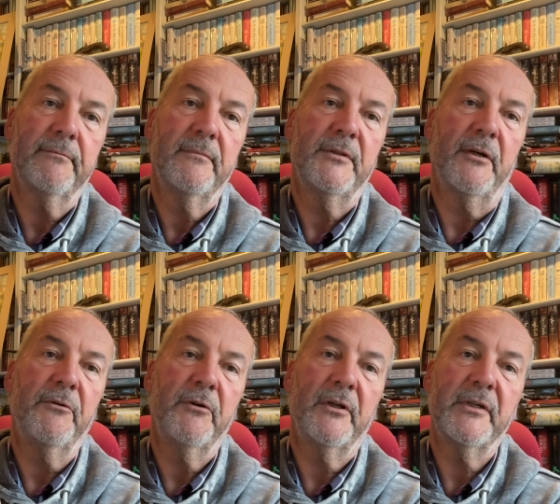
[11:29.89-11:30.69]
So
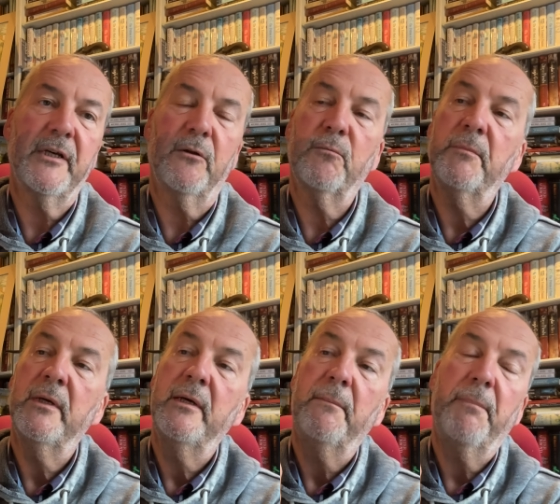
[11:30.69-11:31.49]
you can tell
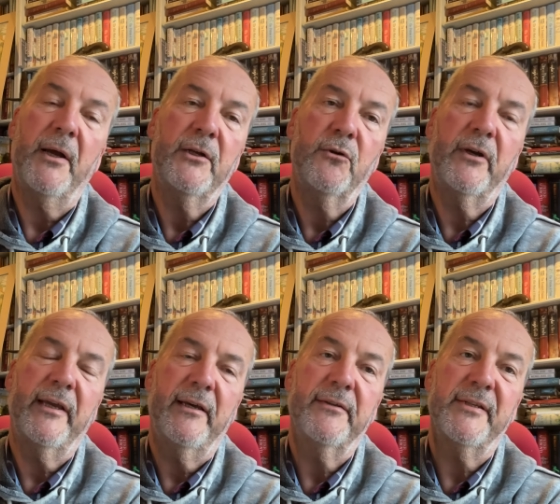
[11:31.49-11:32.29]
by
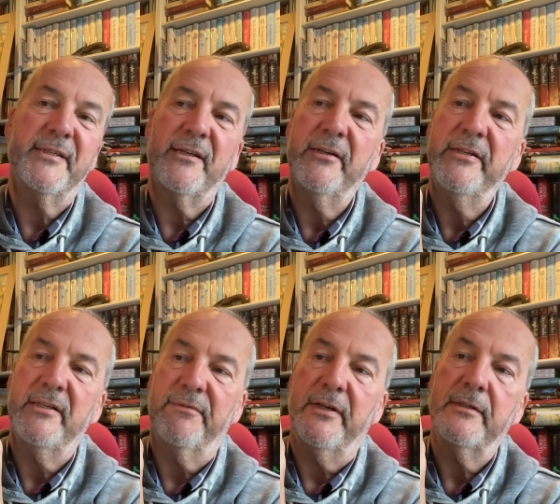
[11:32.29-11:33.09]
looking at the size
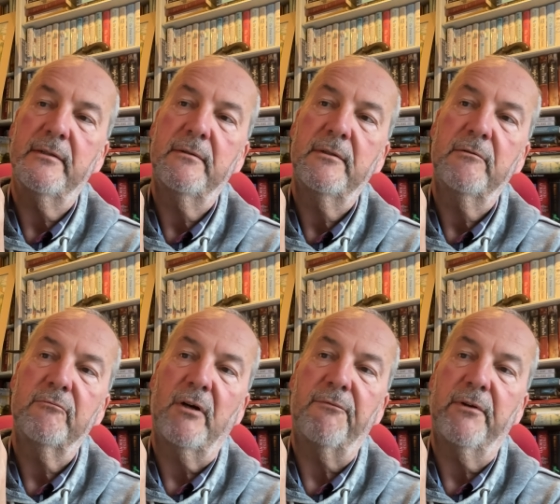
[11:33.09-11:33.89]
of it
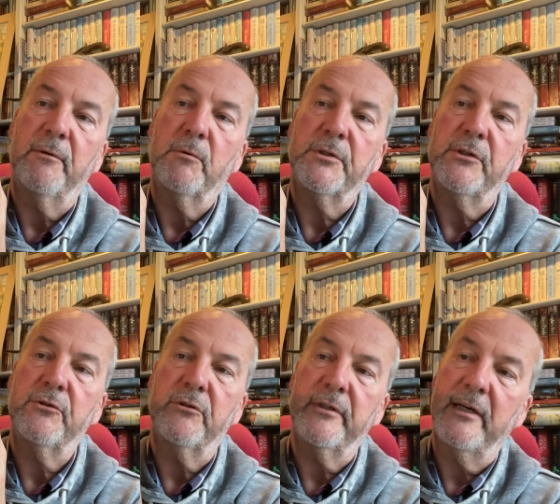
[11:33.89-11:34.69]
roughly what it
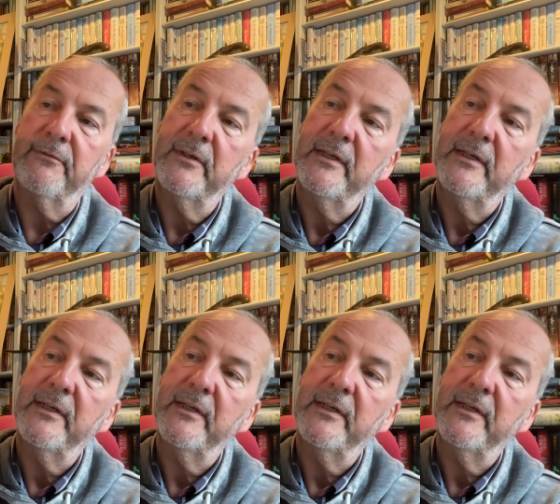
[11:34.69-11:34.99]
should have.